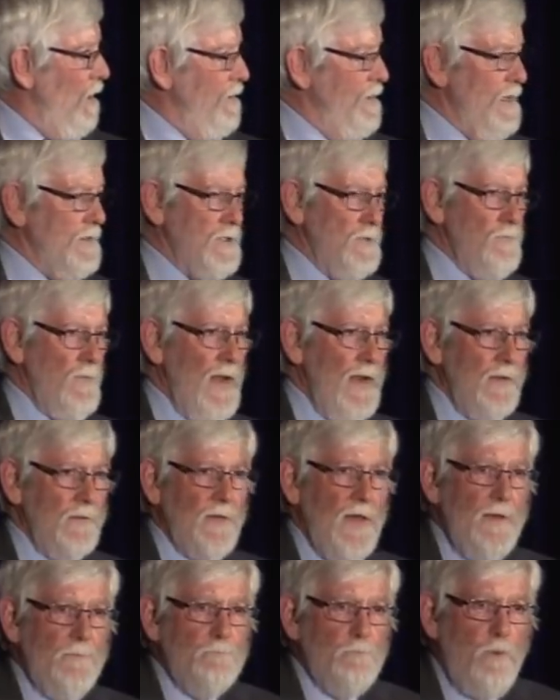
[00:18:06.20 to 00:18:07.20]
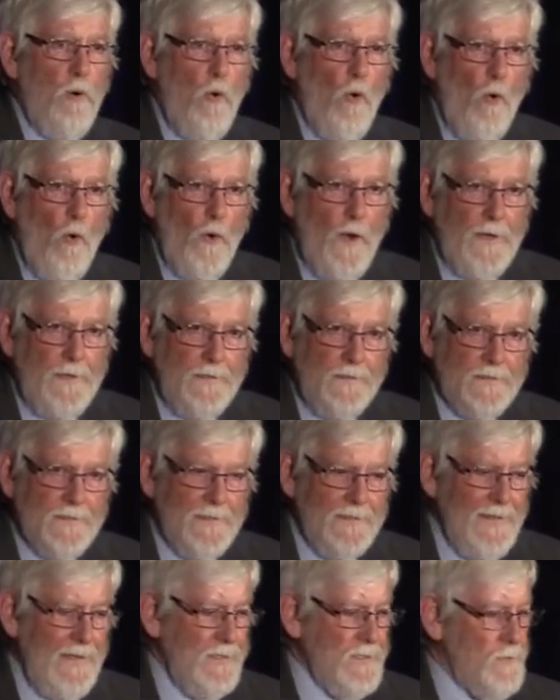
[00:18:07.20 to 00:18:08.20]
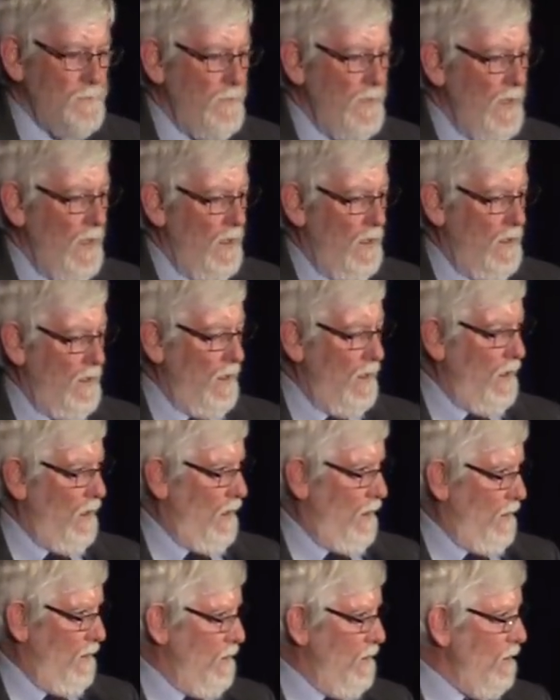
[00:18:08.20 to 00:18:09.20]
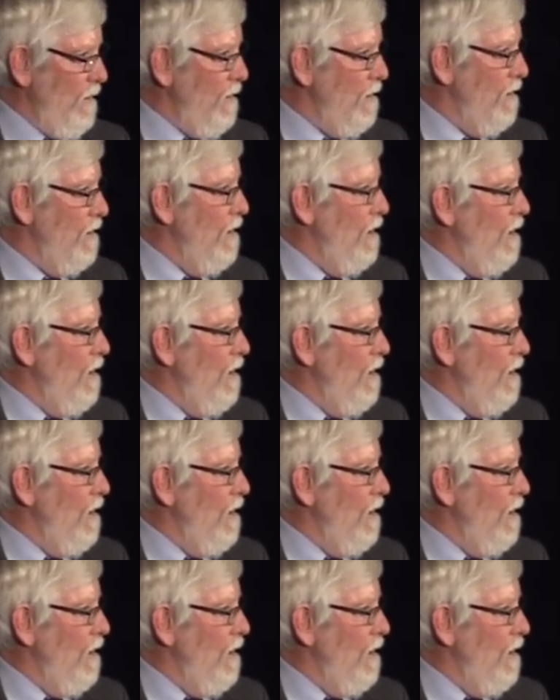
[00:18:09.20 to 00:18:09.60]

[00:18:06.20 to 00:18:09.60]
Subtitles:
Now, to make that point, let's begin